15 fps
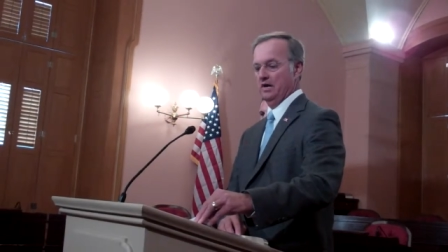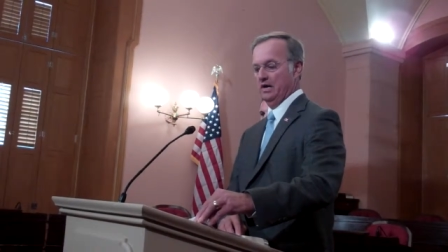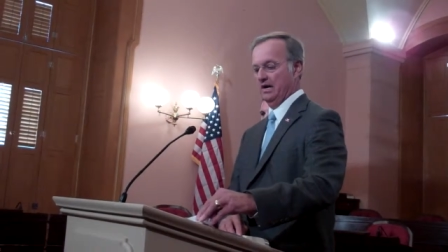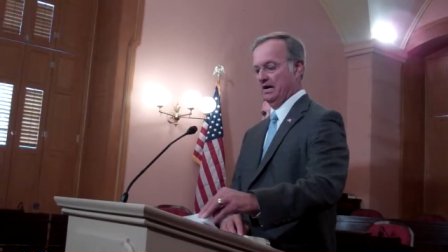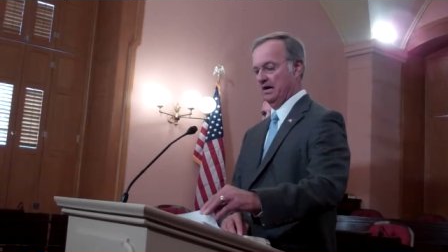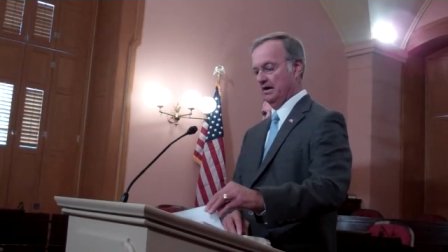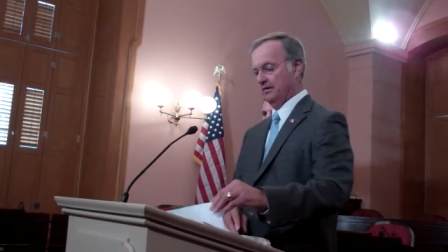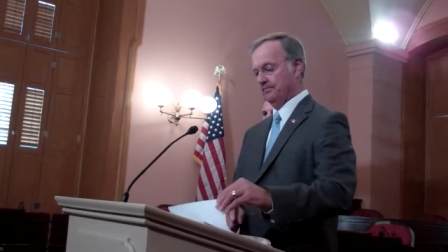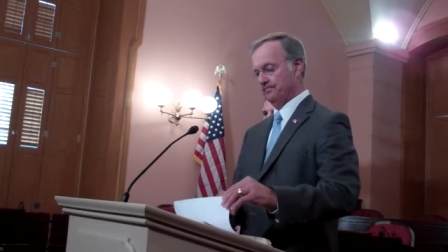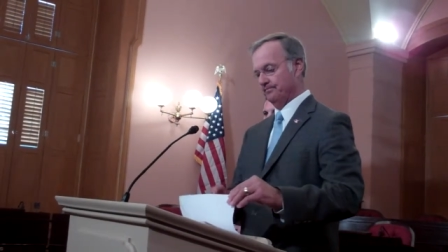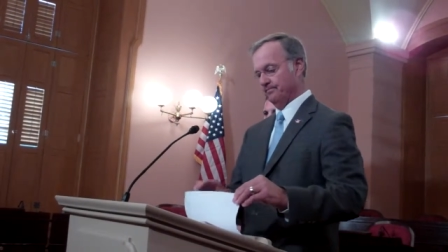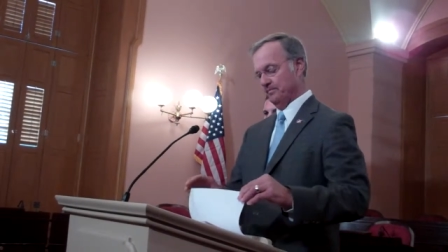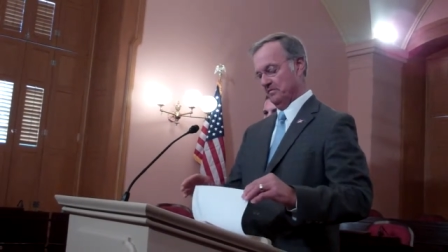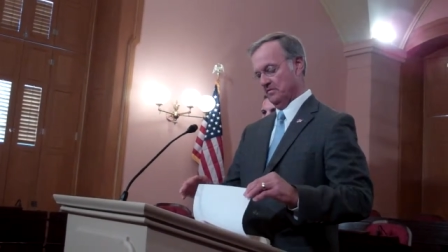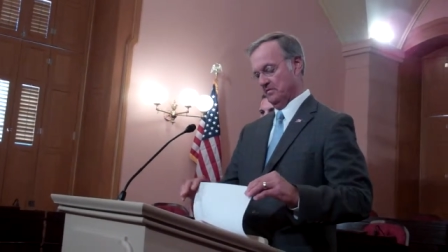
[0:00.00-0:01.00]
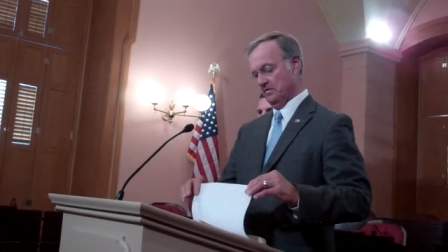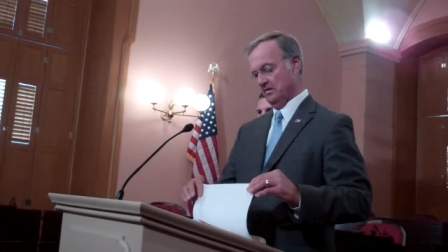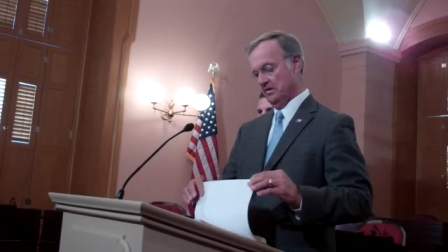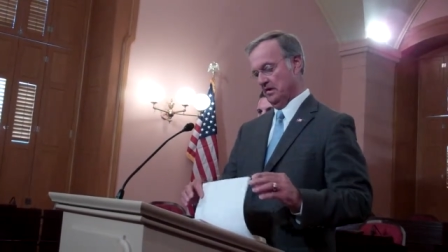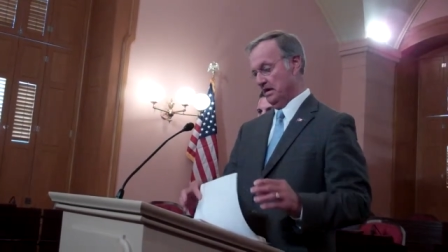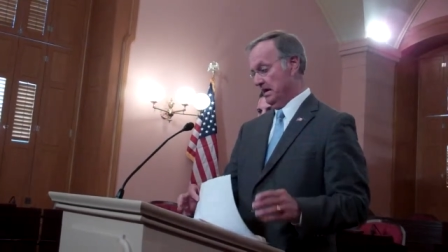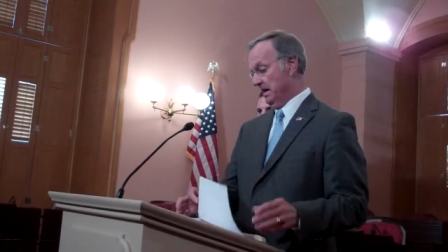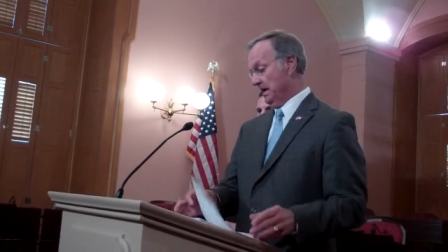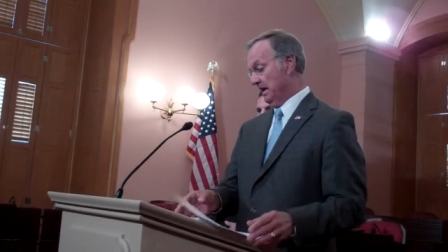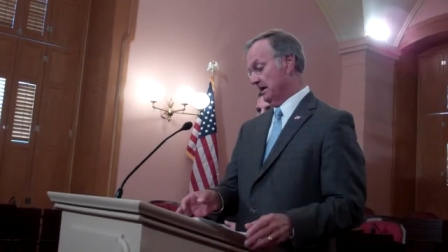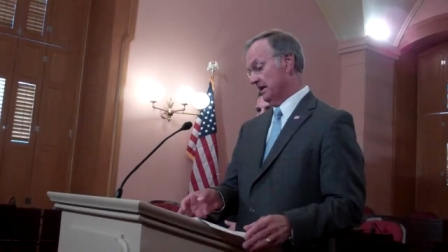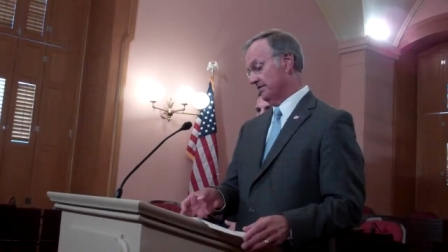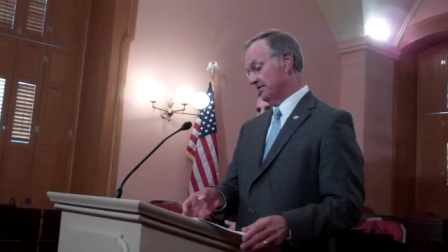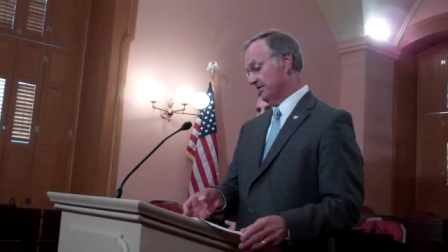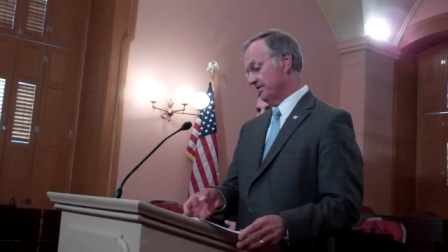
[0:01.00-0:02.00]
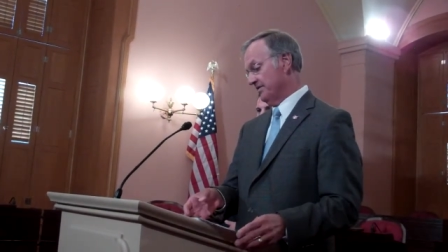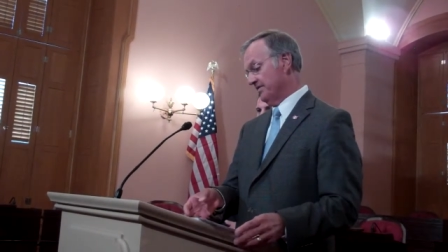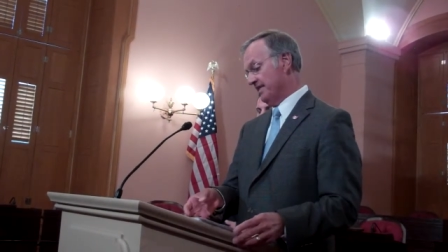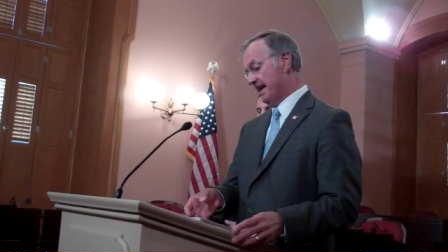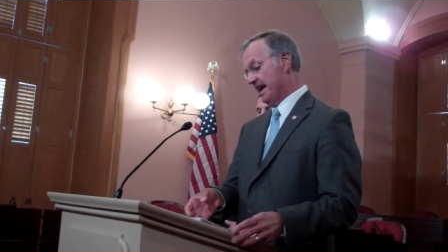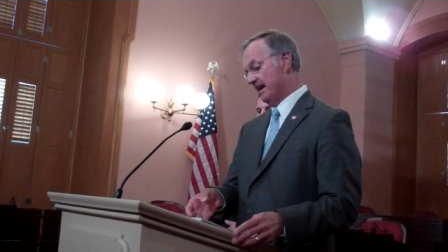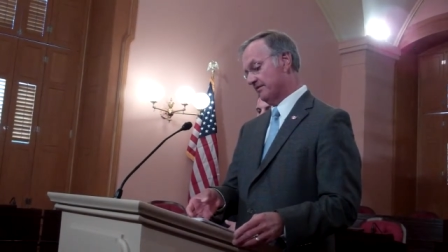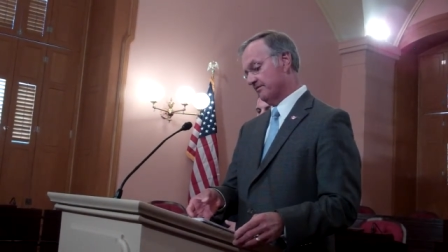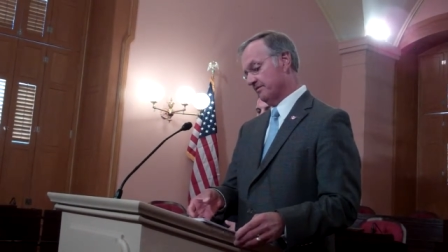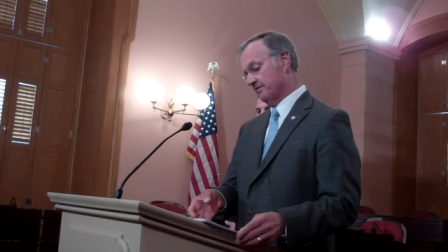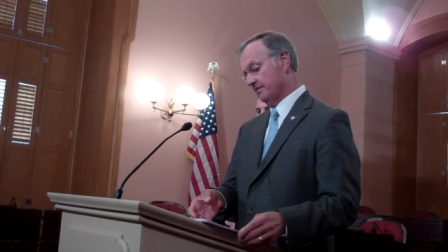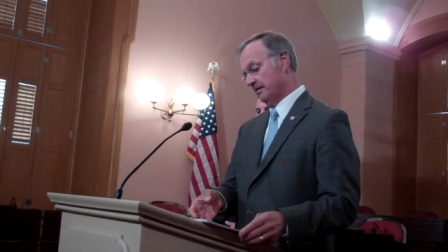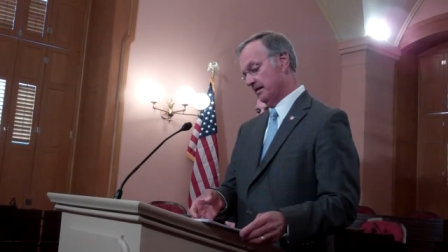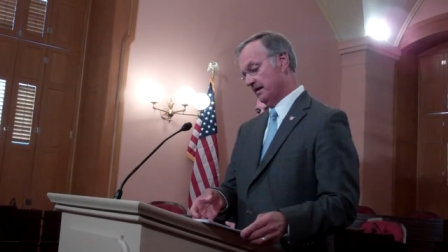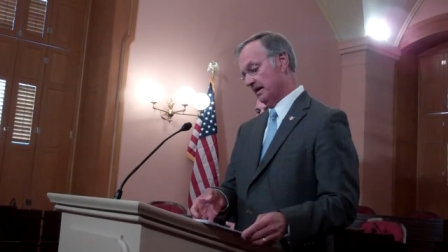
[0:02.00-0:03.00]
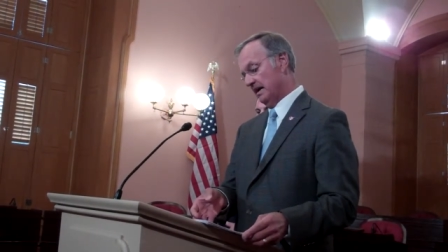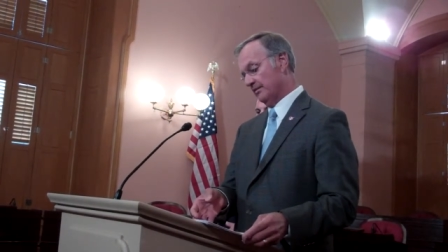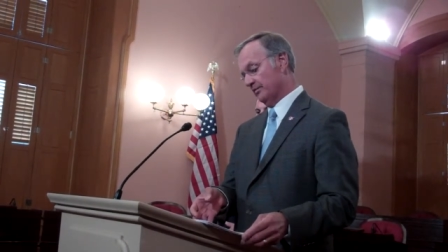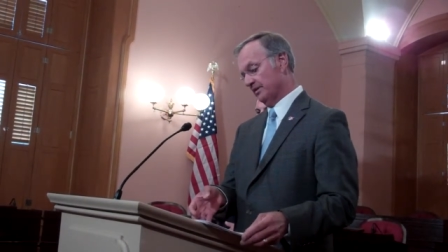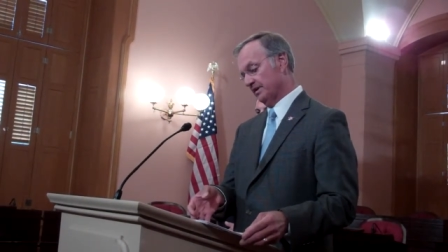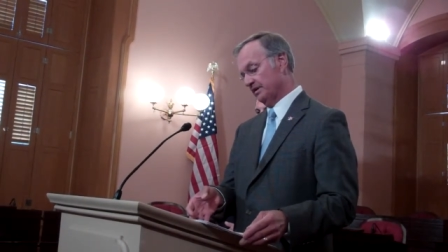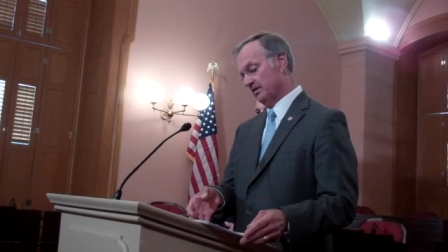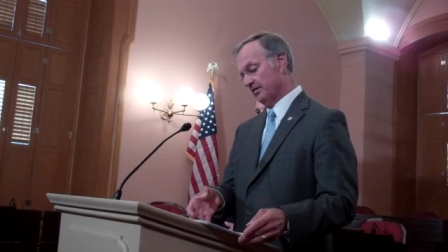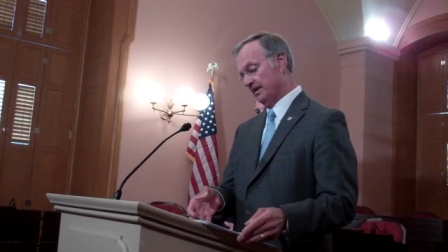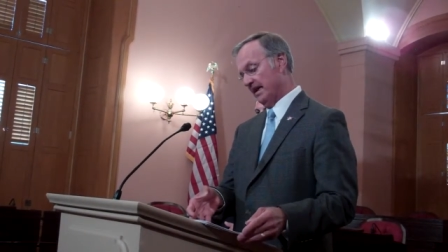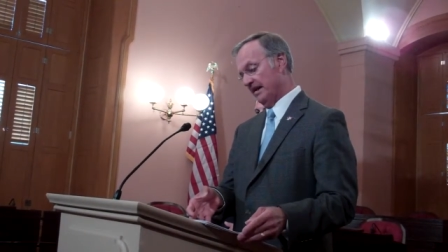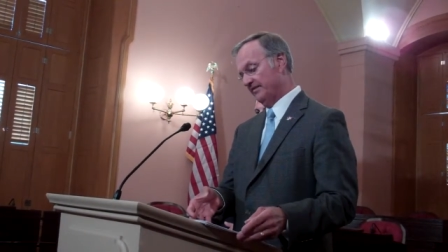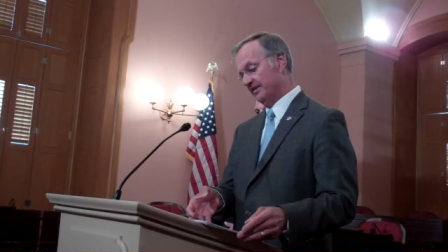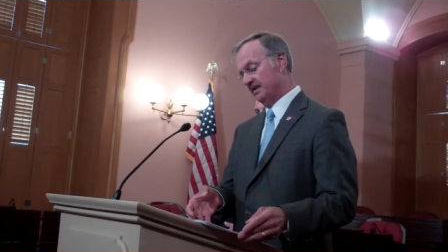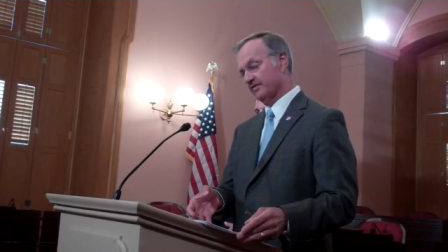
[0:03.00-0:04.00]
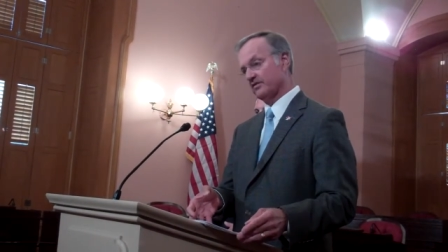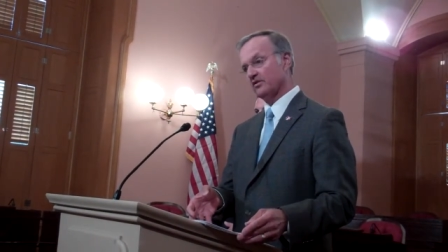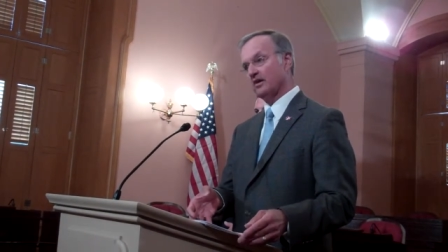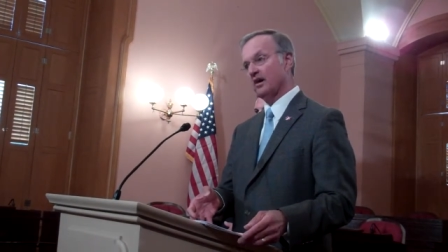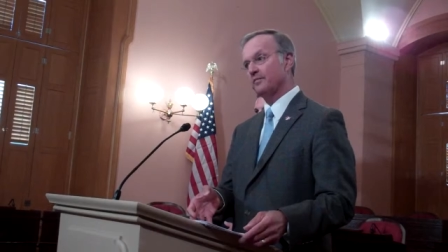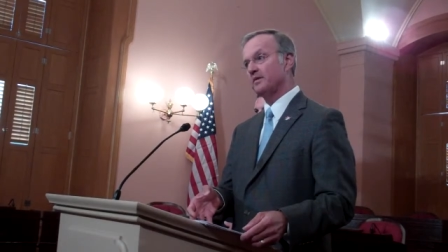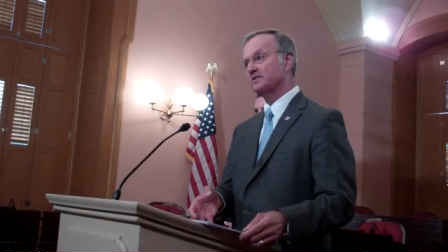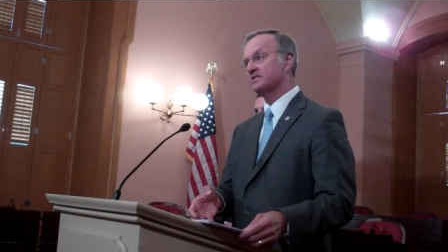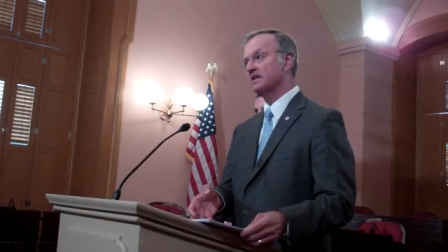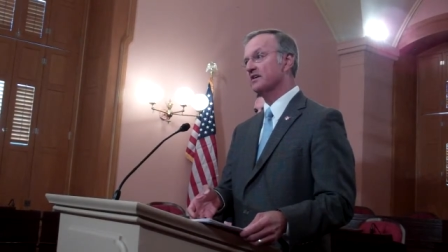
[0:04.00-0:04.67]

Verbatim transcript: Um, and other than that, uh, I really don't have any other comments.